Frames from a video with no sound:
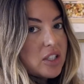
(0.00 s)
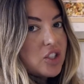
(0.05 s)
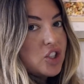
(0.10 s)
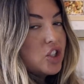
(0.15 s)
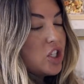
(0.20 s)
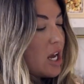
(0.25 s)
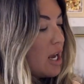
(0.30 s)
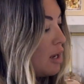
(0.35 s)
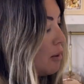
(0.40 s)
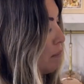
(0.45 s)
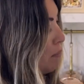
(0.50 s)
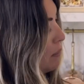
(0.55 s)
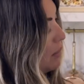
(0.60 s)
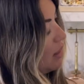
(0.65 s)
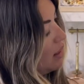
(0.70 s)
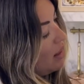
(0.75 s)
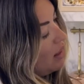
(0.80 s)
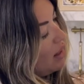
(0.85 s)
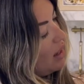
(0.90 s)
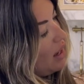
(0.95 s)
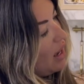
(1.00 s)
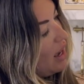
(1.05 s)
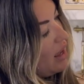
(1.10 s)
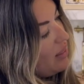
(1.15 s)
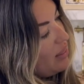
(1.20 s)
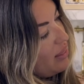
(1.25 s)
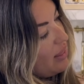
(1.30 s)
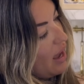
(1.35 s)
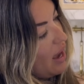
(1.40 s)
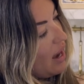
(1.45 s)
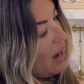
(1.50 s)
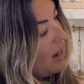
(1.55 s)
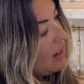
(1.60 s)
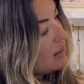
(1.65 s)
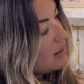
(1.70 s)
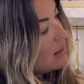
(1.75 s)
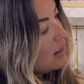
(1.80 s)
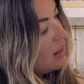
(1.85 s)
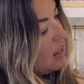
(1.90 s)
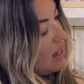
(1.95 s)
shape and that
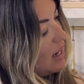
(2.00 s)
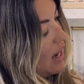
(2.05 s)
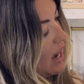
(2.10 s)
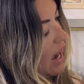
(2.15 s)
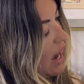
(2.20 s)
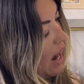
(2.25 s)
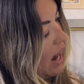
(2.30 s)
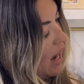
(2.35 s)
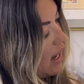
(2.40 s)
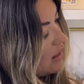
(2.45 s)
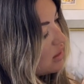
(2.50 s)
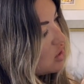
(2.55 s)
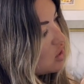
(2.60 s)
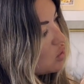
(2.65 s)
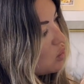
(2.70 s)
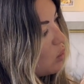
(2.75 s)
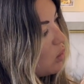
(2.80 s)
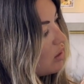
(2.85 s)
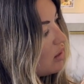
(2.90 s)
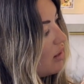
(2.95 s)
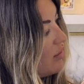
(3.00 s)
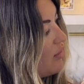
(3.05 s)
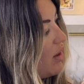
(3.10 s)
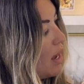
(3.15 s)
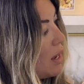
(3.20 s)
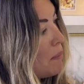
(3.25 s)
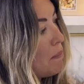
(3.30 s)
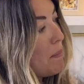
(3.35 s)
it had sort of a